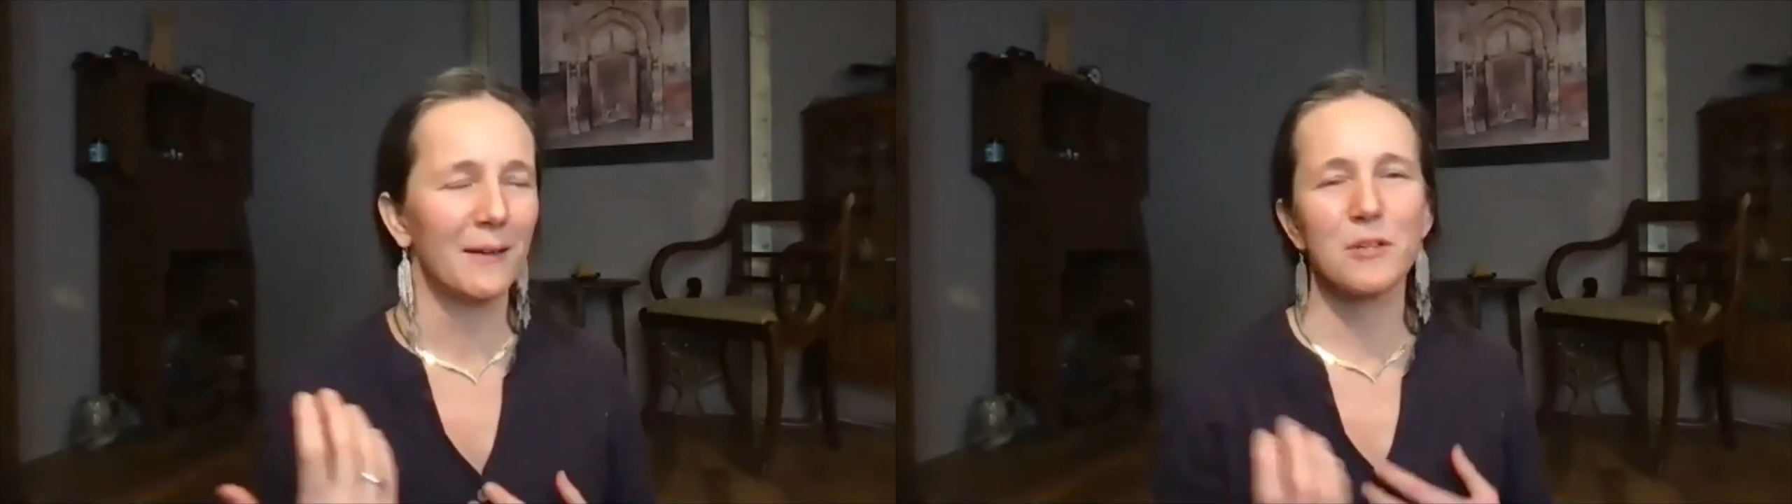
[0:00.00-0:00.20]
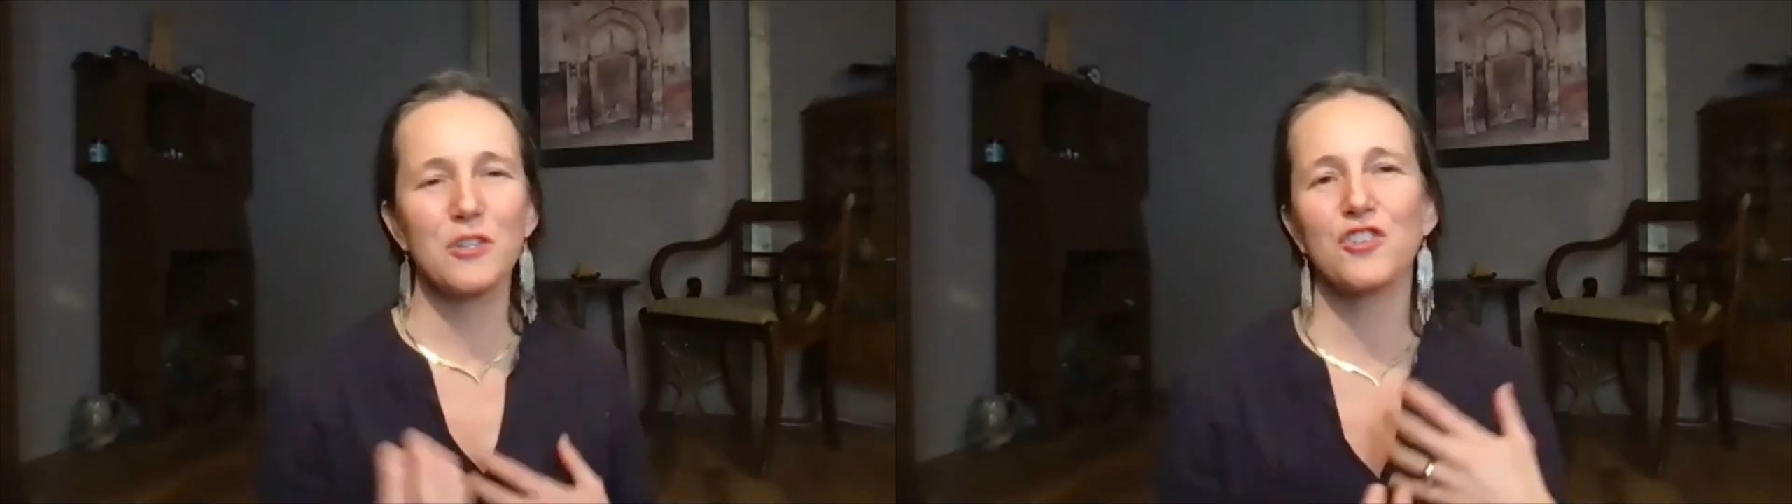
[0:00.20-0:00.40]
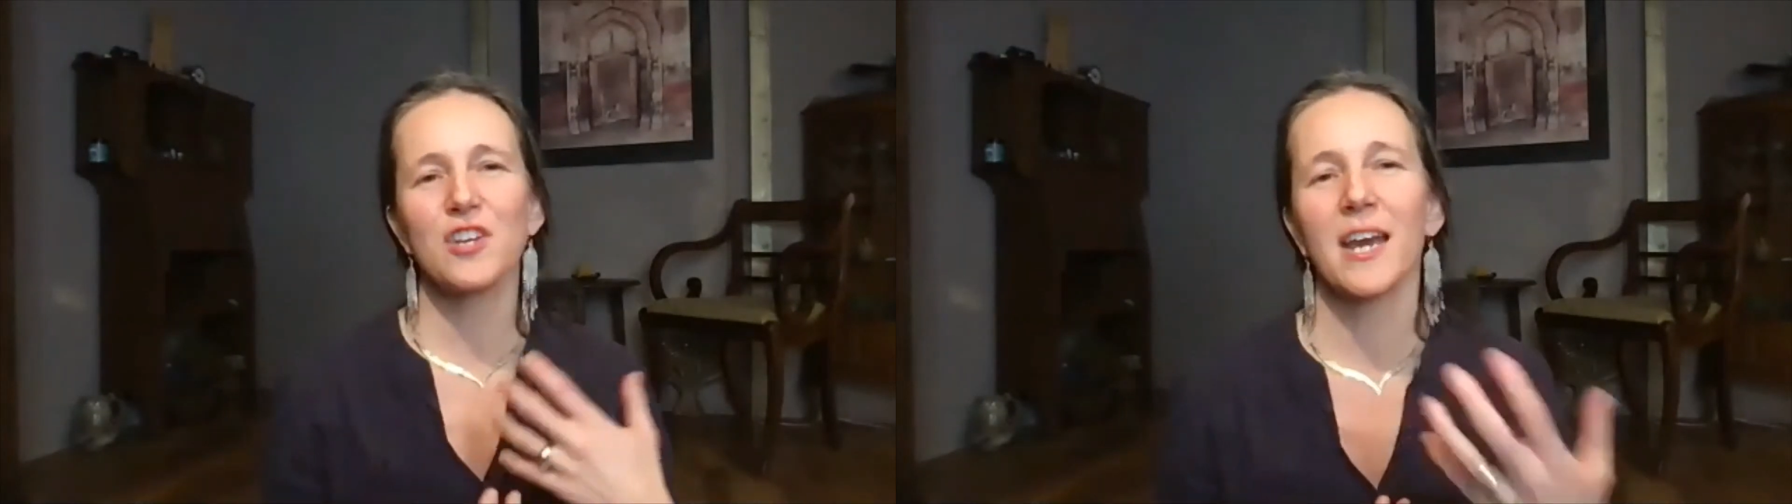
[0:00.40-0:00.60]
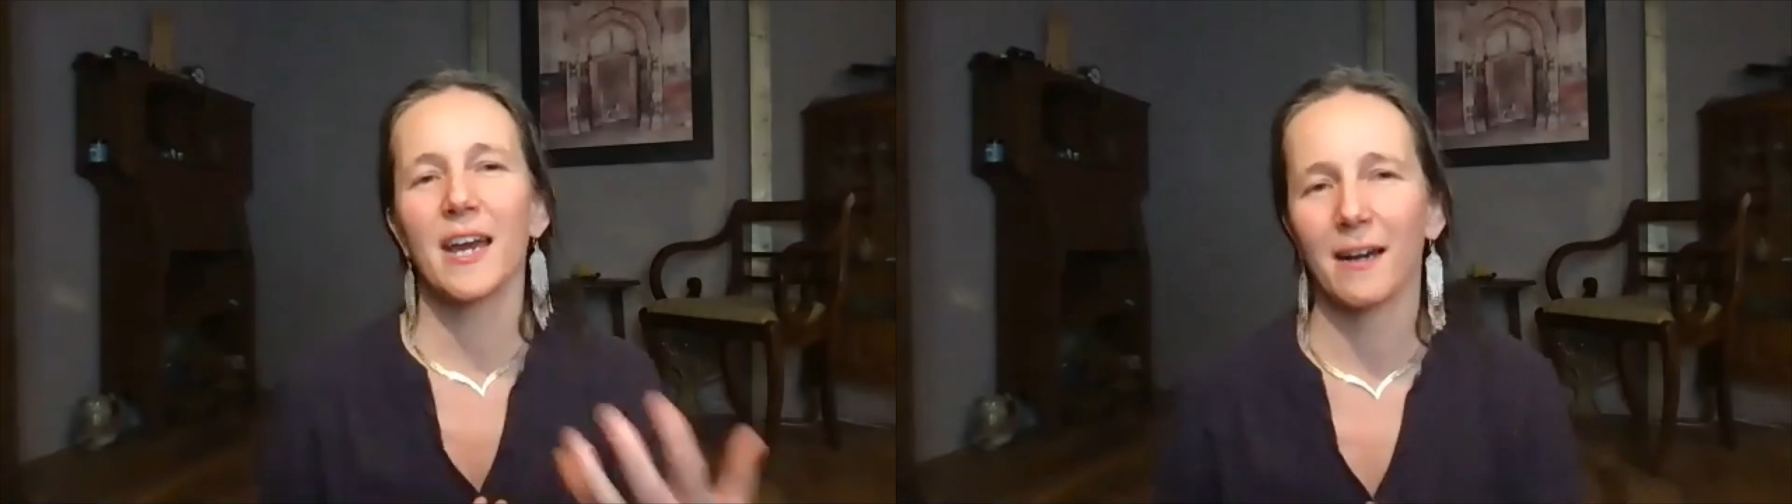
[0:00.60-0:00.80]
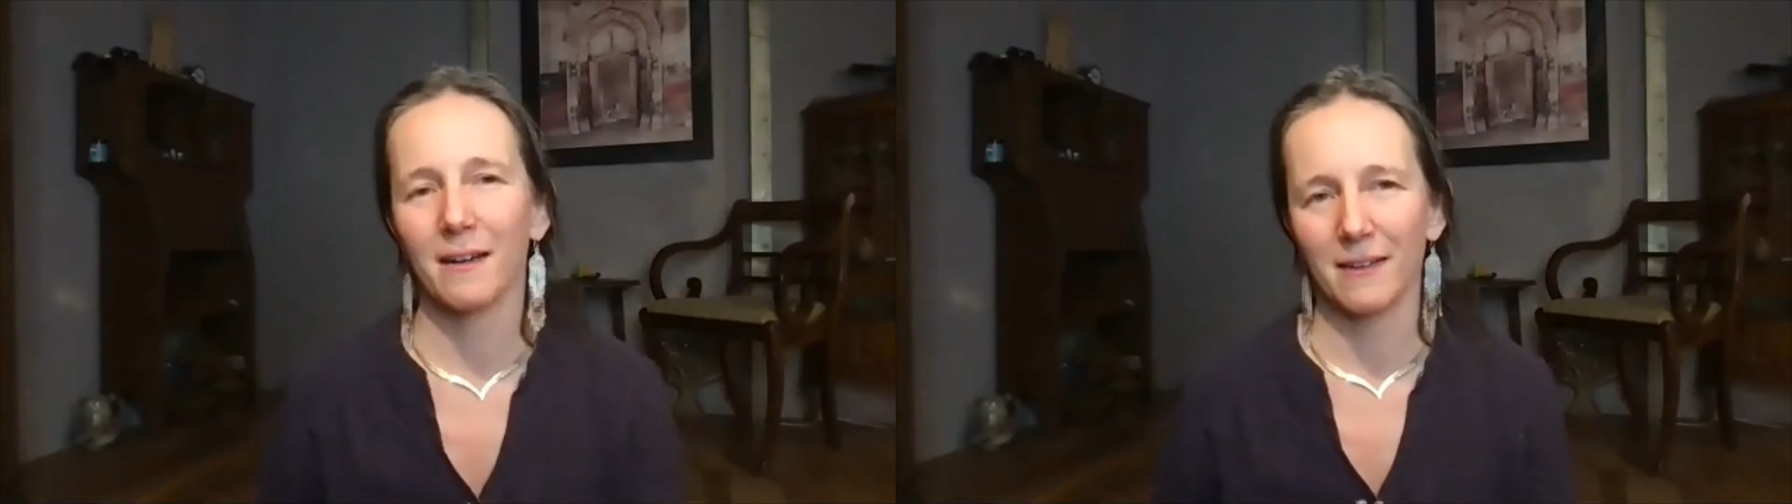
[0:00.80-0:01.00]

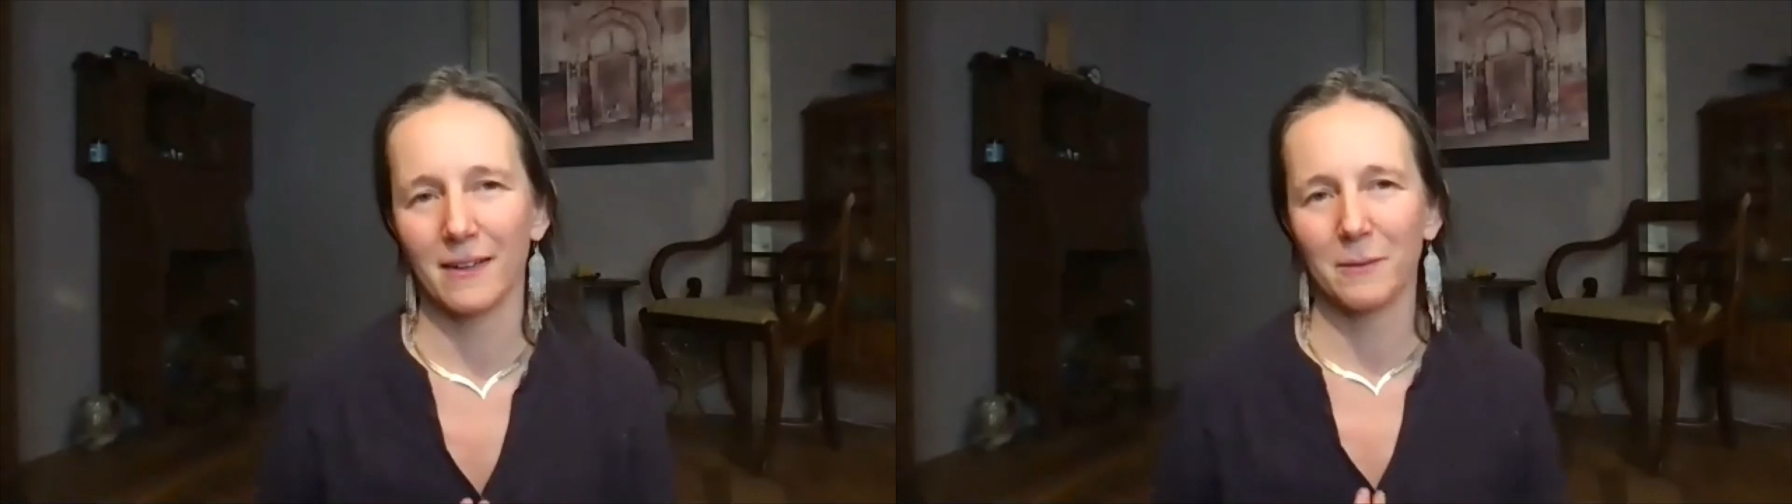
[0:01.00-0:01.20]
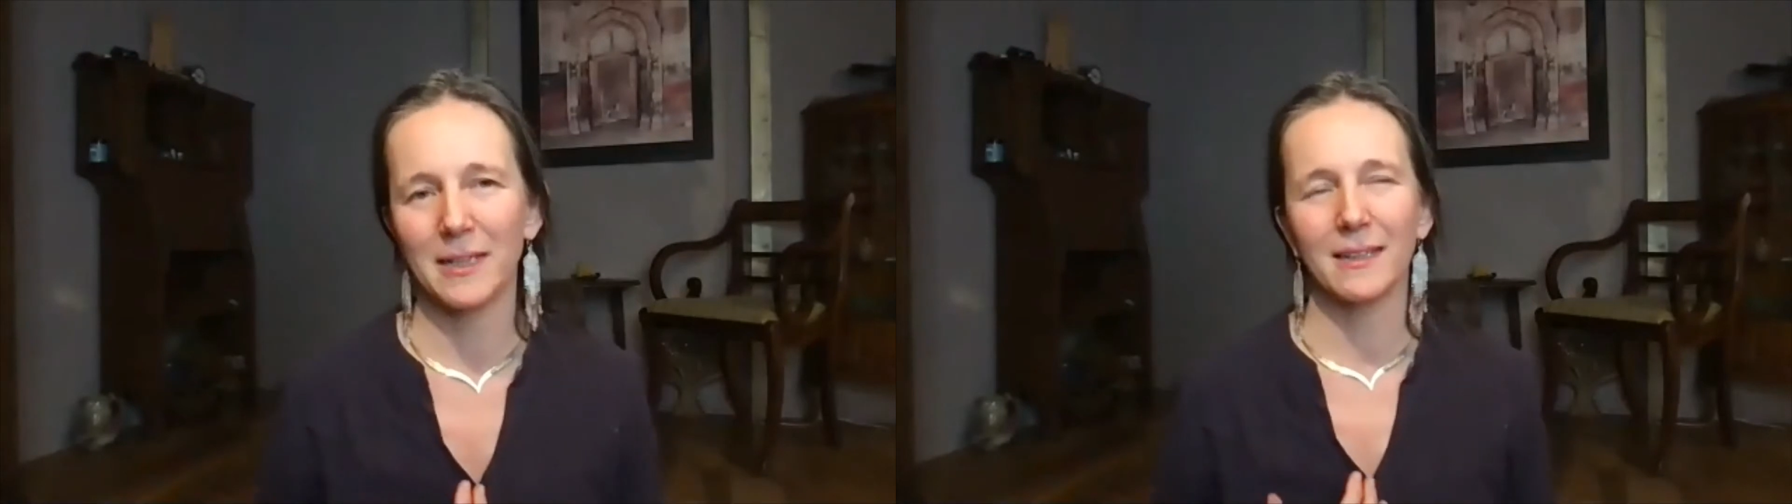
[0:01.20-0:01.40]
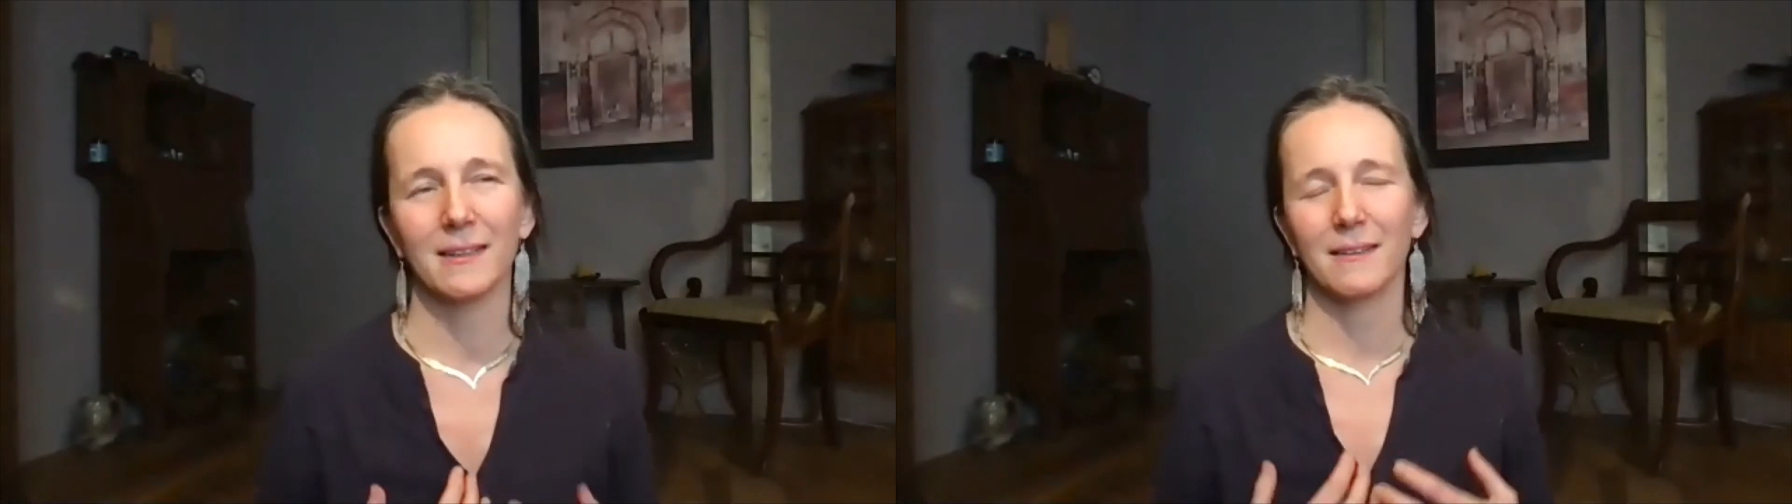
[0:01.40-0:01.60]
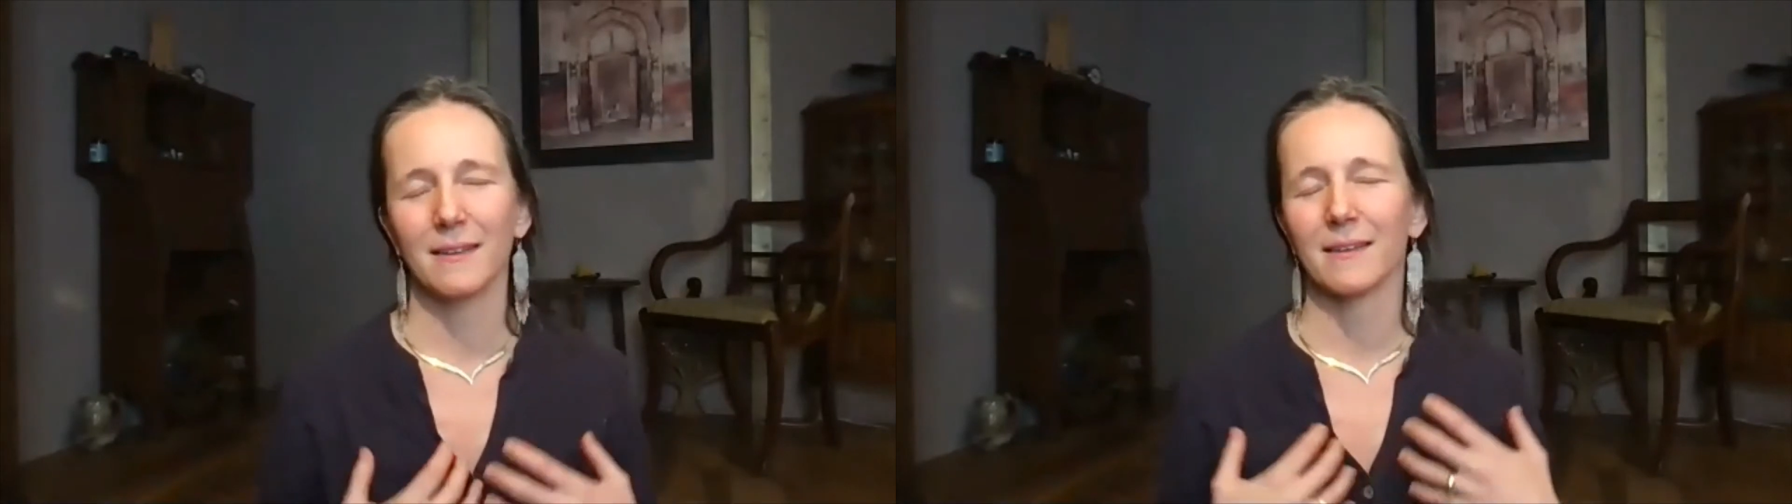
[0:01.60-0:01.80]
share, we